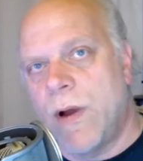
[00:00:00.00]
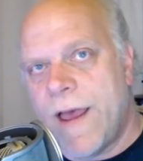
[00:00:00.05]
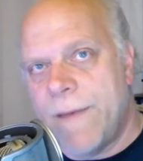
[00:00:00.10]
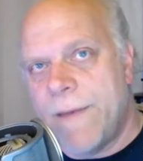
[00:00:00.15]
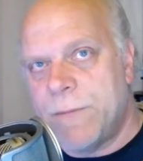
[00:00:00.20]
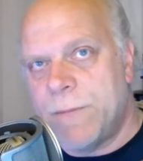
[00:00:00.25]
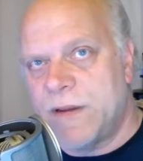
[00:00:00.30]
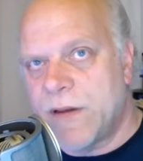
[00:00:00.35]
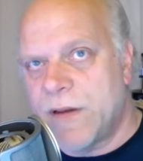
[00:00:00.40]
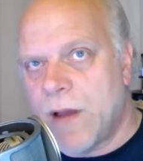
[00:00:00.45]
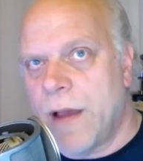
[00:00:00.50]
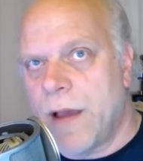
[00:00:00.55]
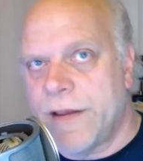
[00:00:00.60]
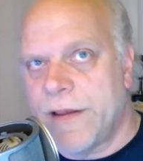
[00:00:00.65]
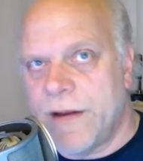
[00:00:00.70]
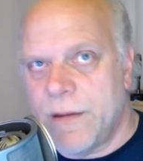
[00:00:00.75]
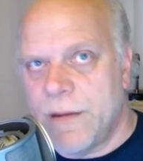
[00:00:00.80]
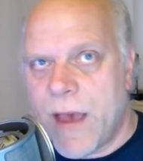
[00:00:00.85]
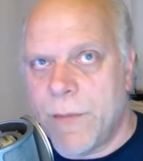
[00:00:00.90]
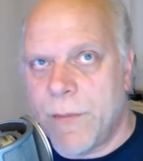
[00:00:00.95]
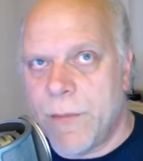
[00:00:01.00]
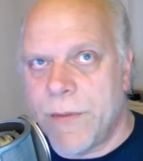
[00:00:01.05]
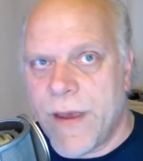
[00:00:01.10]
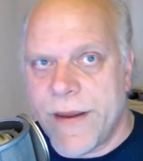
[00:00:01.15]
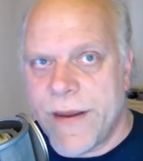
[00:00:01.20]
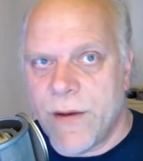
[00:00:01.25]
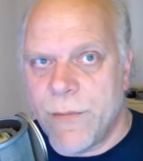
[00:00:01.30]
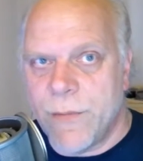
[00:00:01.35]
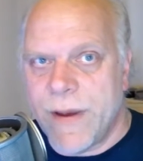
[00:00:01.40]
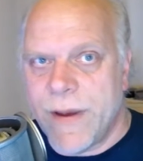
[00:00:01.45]
what I've been talking
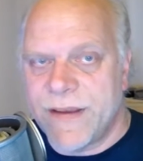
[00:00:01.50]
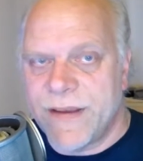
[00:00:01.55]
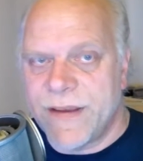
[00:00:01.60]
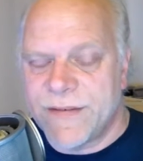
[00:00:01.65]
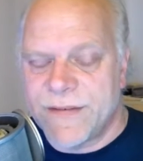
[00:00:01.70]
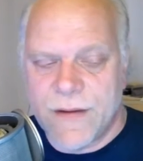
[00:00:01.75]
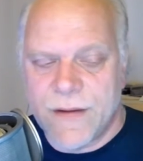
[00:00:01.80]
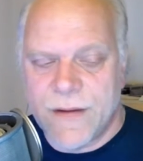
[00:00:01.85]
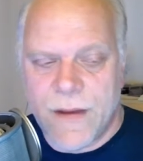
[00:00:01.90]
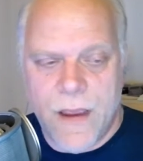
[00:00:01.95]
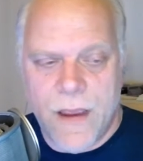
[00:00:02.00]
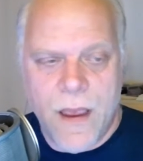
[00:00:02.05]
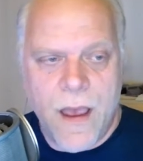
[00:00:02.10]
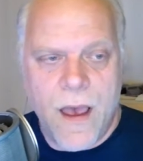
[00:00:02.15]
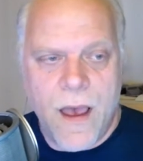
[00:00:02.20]
about with iOS,